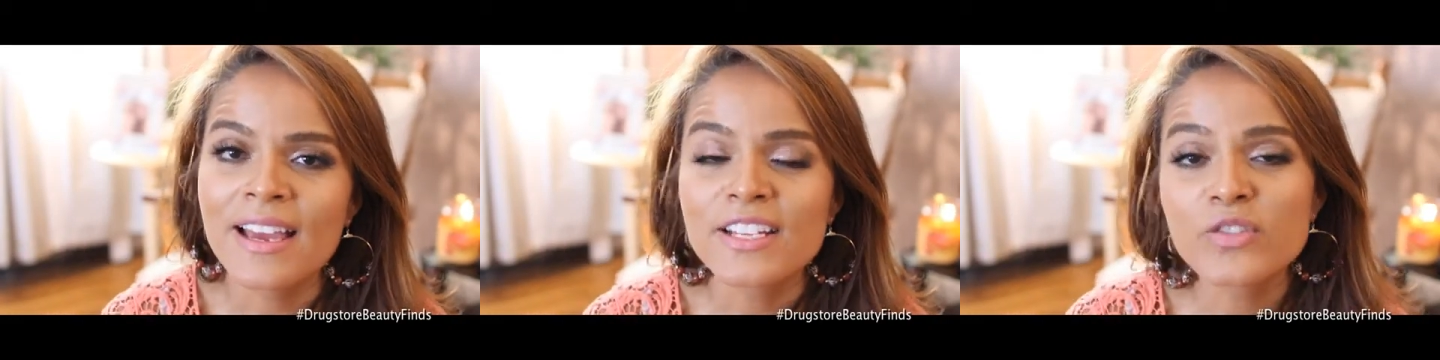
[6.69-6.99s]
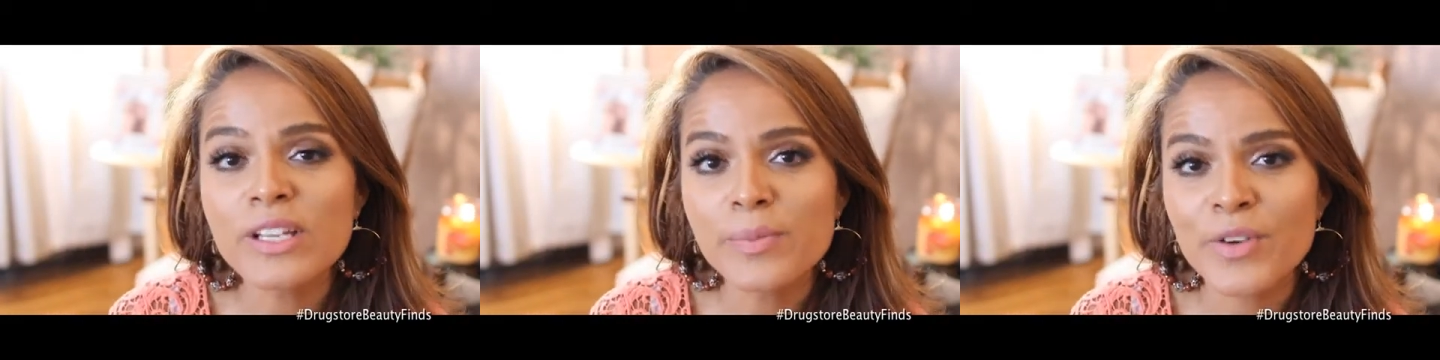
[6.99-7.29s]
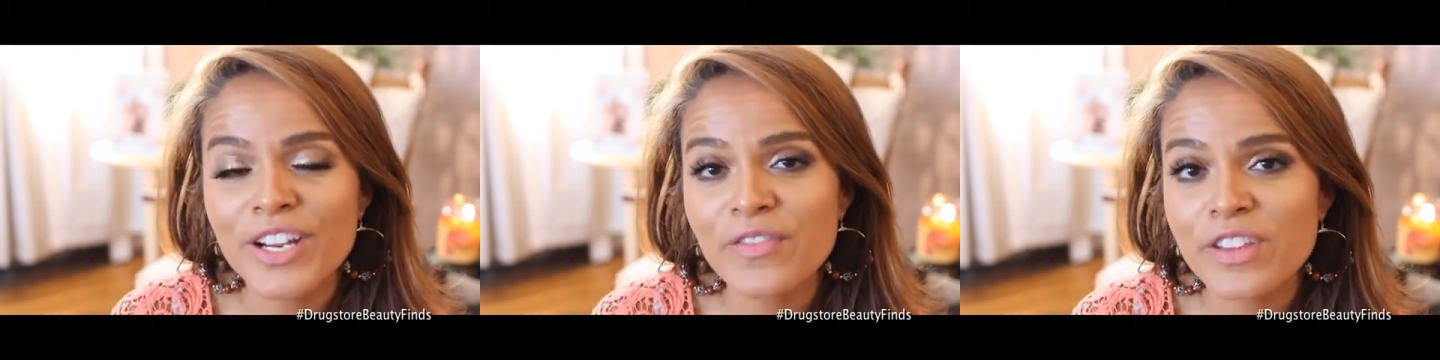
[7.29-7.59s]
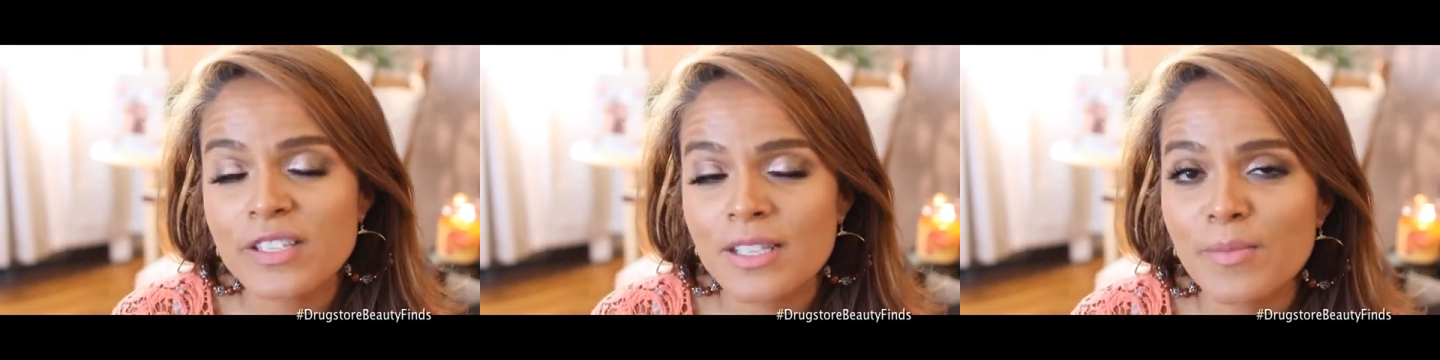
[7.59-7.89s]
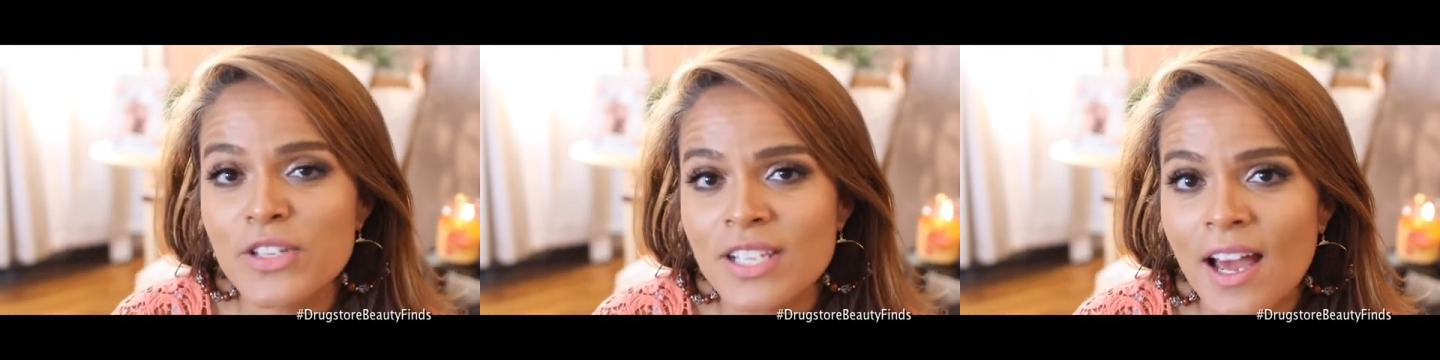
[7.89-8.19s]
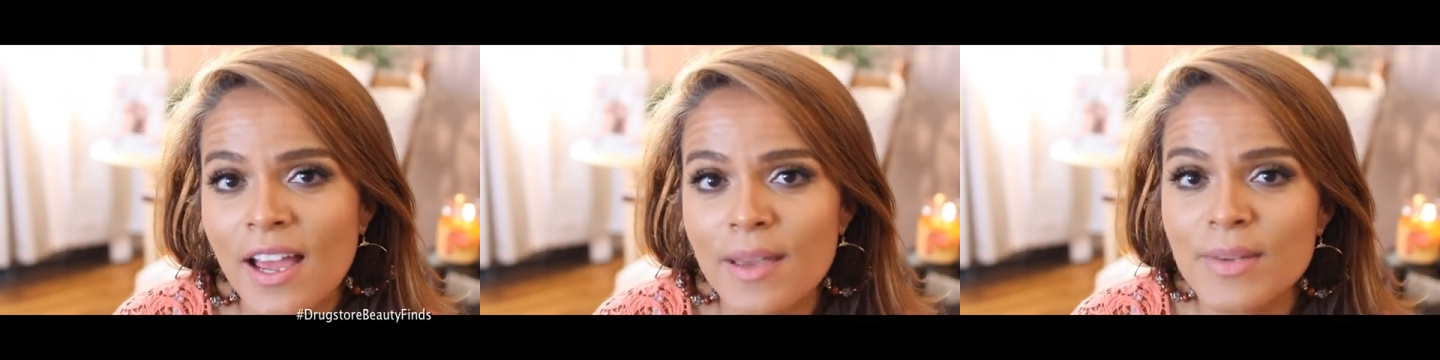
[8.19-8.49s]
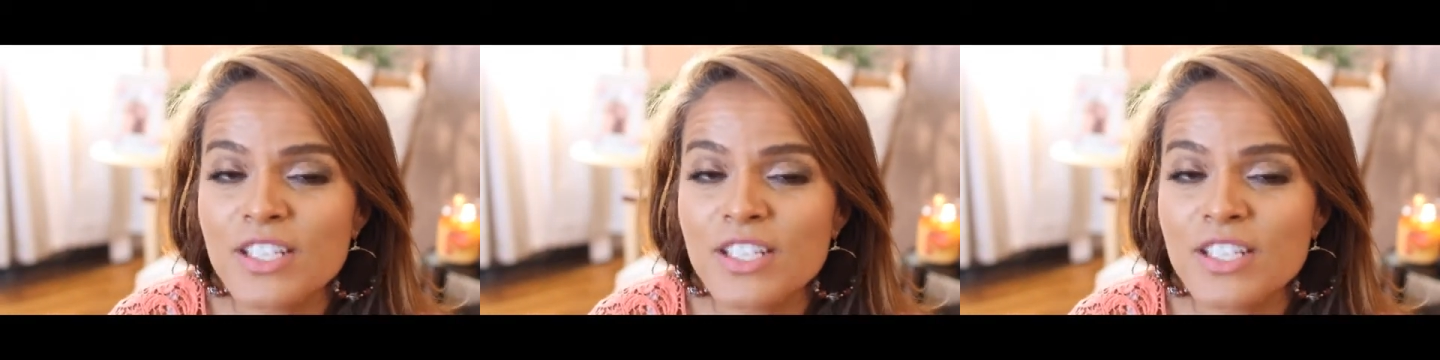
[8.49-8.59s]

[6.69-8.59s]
It's really pretty for the summertime,